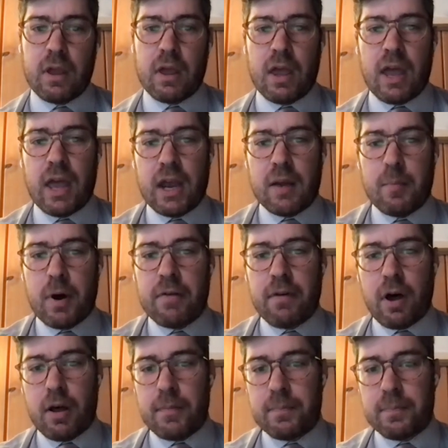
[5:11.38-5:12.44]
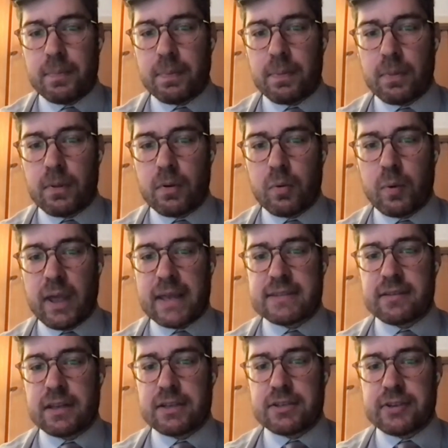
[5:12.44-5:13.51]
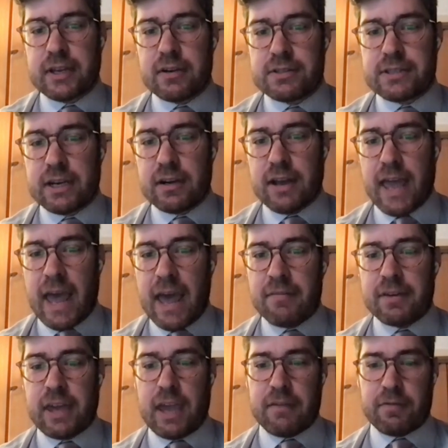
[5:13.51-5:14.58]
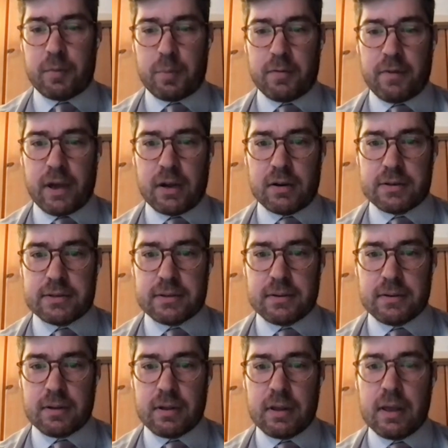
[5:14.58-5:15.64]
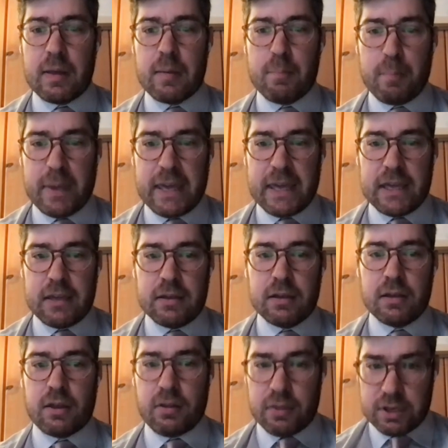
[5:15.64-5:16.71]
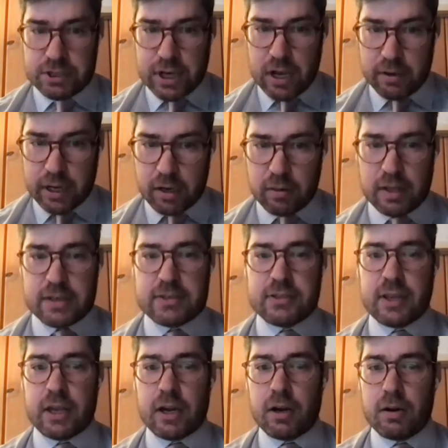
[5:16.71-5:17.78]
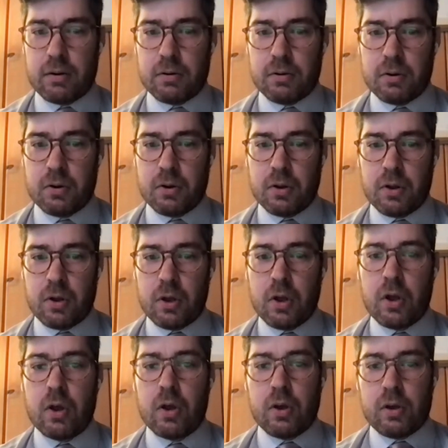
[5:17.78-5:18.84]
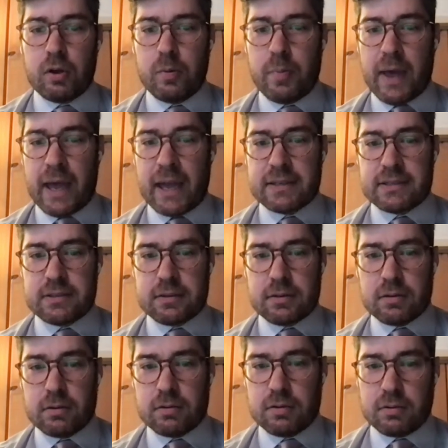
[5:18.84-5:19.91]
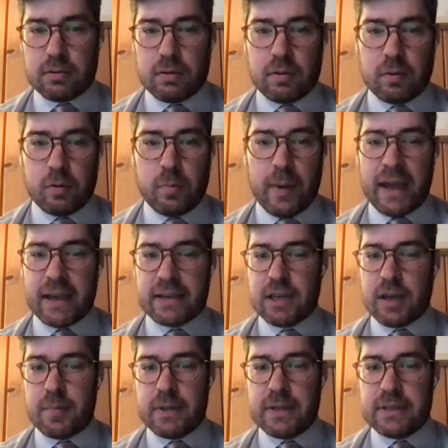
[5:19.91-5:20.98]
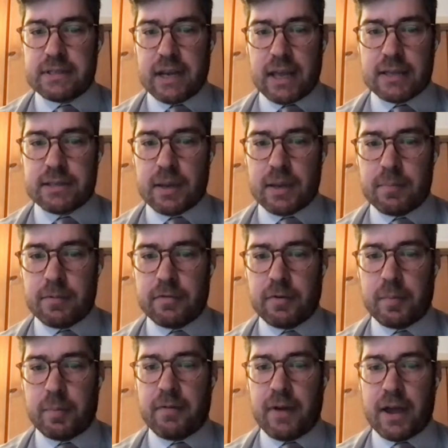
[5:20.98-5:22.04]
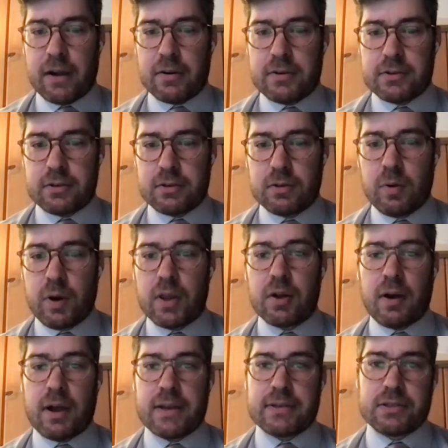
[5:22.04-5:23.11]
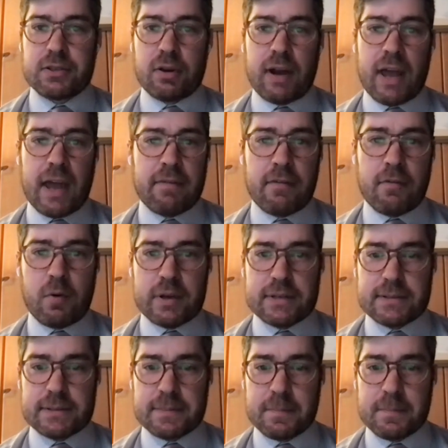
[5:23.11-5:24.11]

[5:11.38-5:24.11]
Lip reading: And above all, we ask legislators here to advocate for providers. Be the childcare legislator who backs up and stands up for providers who otherwise don't have a voice.